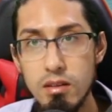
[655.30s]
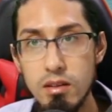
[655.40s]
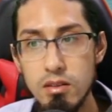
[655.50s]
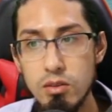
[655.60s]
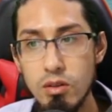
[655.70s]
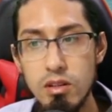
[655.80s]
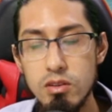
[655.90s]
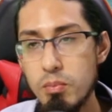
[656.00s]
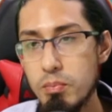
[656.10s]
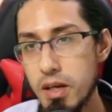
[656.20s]
You don't
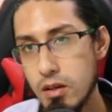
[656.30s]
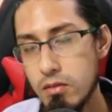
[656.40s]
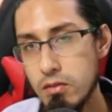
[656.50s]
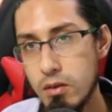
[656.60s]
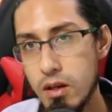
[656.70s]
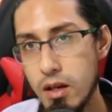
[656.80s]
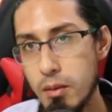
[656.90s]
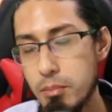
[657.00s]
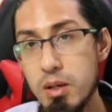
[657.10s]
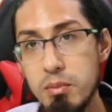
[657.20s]
need to pay for
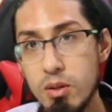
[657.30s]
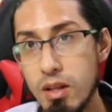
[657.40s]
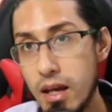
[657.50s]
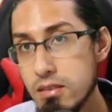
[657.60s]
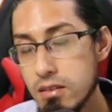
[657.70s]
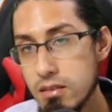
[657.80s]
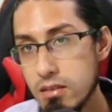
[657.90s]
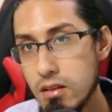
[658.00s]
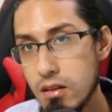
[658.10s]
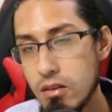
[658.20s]
a premium license
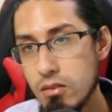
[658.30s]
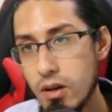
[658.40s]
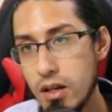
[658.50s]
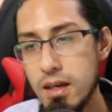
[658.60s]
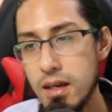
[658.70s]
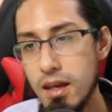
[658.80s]
here, right?